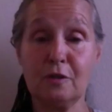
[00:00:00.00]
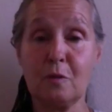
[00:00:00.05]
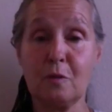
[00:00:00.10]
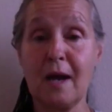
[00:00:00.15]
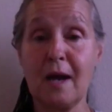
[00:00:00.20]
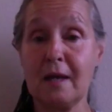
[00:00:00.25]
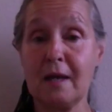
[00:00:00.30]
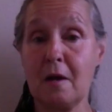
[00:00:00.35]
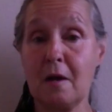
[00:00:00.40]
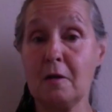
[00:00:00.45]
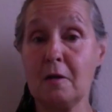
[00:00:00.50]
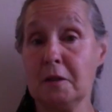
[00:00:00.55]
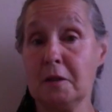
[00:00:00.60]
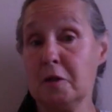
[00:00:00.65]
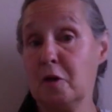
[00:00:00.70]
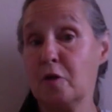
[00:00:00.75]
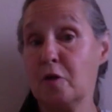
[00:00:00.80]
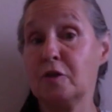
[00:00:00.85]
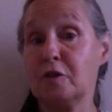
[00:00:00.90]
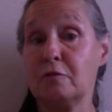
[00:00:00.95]
why I call it
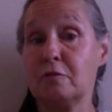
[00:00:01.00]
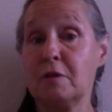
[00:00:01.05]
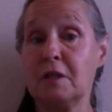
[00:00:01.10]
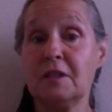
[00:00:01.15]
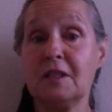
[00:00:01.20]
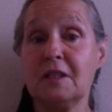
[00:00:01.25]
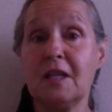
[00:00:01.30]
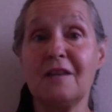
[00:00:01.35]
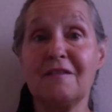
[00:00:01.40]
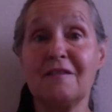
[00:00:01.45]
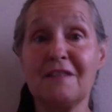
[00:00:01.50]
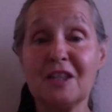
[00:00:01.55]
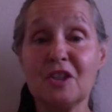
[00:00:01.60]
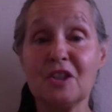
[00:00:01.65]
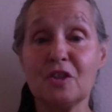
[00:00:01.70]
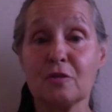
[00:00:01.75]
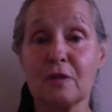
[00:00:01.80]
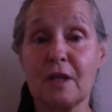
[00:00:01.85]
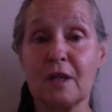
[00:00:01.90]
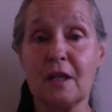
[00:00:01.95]
herstory instead of
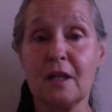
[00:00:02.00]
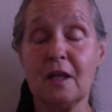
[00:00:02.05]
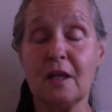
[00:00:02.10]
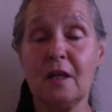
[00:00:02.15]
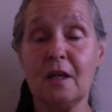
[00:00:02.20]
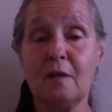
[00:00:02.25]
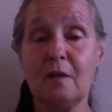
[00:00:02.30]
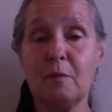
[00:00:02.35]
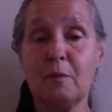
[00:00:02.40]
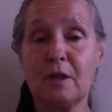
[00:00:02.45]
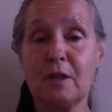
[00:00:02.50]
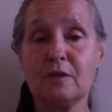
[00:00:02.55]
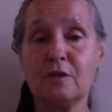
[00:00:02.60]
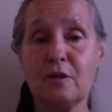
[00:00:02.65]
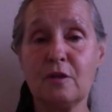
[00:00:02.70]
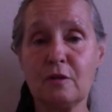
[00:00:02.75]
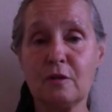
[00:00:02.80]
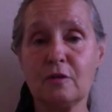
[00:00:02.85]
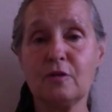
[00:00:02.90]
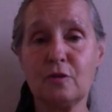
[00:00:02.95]
history, because
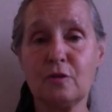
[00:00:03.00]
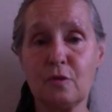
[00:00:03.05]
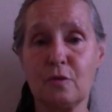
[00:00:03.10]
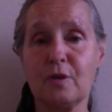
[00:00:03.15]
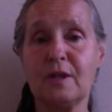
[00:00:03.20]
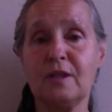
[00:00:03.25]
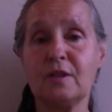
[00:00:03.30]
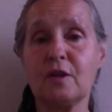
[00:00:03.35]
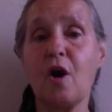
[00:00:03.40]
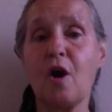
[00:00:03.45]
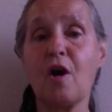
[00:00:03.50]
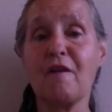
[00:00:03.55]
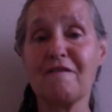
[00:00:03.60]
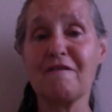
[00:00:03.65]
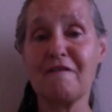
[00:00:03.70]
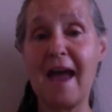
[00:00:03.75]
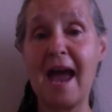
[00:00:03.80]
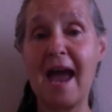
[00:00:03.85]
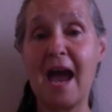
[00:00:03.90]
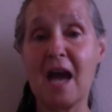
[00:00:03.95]
their stories are
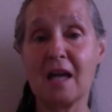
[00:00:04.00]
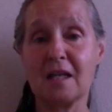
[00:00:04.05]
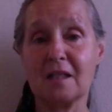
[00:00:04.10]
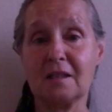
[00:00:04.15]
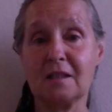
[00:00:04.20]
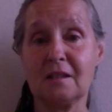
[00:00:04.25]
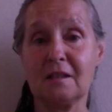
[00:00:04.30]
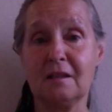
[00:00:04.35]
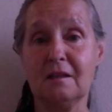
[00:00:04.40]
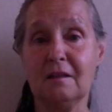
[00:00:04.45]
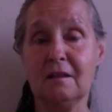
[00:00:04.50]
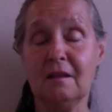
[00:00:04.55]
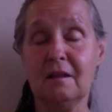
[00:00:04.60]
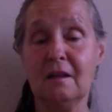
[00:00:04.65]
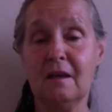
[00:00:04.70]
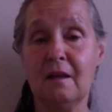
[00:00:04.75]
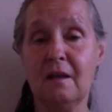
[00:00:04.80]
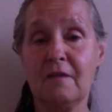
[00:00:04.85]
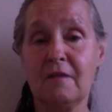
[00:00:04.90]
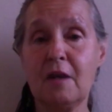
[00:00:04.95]
facts.
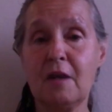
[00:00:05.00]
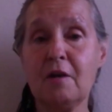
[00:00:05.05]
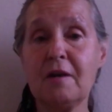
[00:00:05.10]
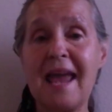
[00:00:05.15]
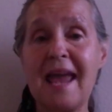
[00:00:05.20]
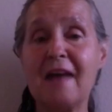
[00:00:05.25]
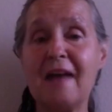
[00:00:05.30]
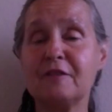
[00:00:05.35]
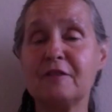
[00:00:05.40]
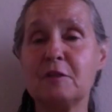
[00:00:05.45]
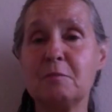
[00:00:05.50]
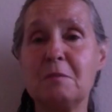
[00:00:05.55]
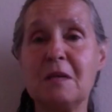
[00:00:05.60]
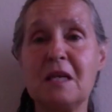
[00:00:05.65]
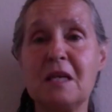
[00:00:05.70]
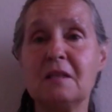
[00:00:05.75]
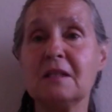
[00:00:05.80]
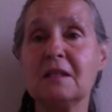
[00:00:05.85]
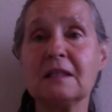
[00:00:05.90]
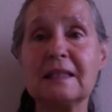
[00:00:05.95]
They don't have to
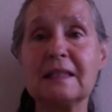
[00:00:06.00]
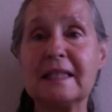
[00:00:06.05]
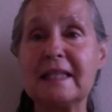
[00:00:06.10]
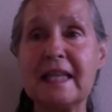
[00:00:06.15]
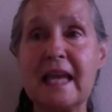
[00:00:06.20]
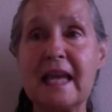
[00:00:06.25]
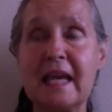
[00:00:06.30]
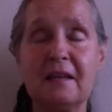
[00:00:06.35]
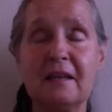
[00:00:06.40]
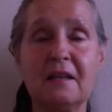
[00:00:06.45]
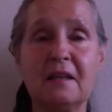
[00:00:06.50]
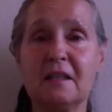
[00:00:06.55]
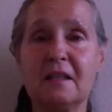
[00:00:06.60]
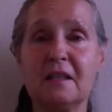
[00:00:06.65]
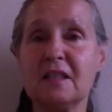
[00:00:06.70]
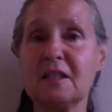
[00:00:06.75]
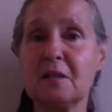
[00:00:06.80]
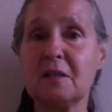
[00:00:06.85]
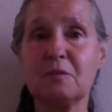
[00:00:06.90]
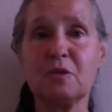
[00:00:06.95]
be delineated in
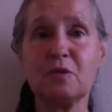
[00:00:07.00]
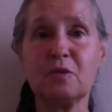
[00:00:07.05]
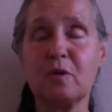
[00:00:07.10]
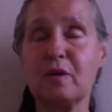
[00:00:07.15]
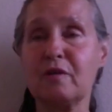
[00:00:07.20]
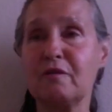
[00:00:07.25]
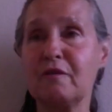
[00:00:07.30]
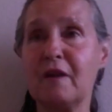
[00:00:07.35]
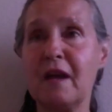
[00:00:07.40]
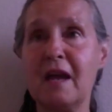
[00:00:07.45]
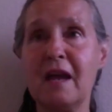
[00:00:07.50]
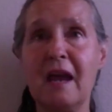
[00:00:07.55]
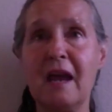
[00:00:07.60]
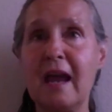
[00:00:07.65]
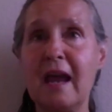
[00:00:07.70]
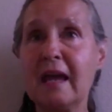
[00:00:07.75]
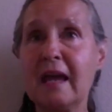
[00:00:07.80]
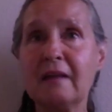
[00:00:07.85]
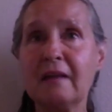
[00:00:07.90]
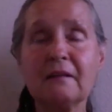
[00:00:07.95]
some sort of
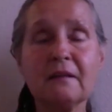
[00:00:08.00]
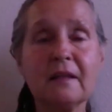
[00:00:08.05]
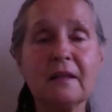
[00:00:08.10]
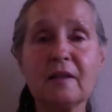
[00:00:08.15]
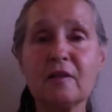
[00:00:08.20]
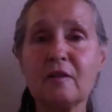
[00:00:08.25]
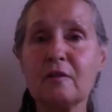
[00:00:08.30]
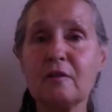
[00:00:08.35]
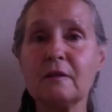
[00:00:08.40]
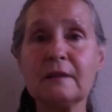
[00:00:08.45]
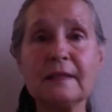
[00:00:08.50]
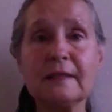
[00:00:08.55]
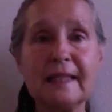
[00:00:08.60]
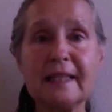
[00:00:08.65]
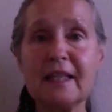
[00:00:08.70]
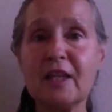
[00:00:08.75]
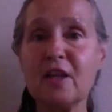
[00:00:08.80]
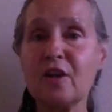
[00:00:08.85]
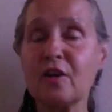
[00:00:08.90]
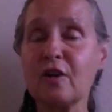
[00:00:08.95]
analytical,
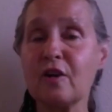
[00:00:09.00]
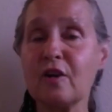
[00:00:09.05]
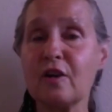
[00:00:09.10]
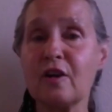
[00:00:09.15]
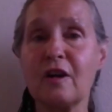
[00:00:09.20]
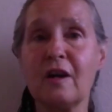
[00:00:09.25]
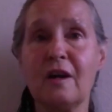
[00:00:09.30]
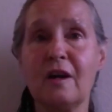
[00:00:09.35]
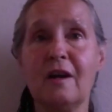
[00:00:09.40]
linear,